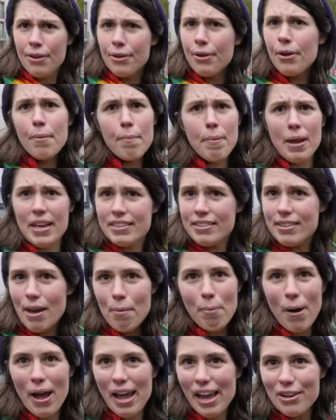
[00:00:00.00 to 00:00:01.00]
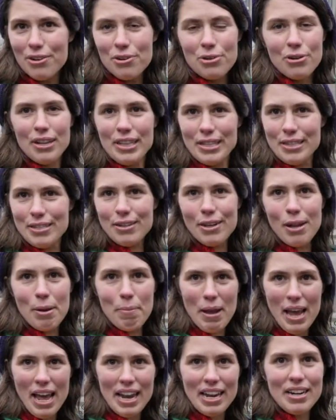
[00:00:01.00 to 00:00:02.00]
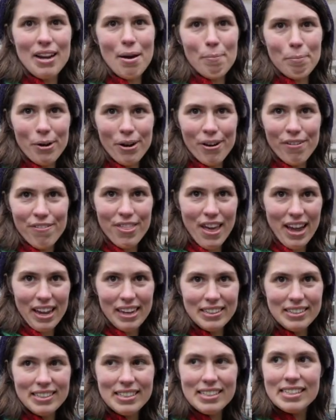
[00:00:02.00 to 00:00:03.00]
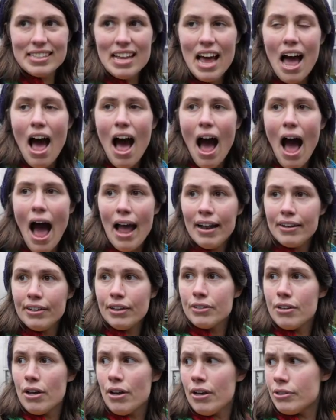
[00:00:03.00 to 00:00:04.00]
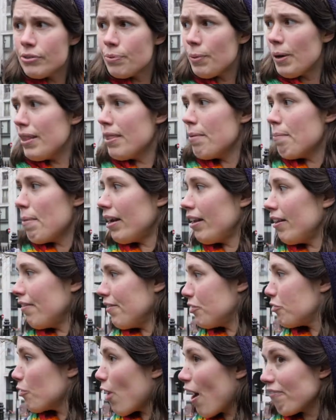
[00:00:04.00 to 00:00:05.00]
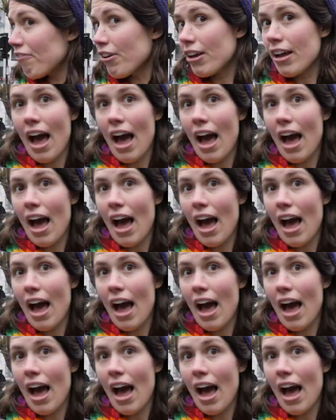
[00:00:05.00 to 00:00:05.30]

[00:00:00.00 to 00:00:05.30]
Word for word: could be a subway entrance, could be any number of things. And you'll notice we're in the middle of a traffic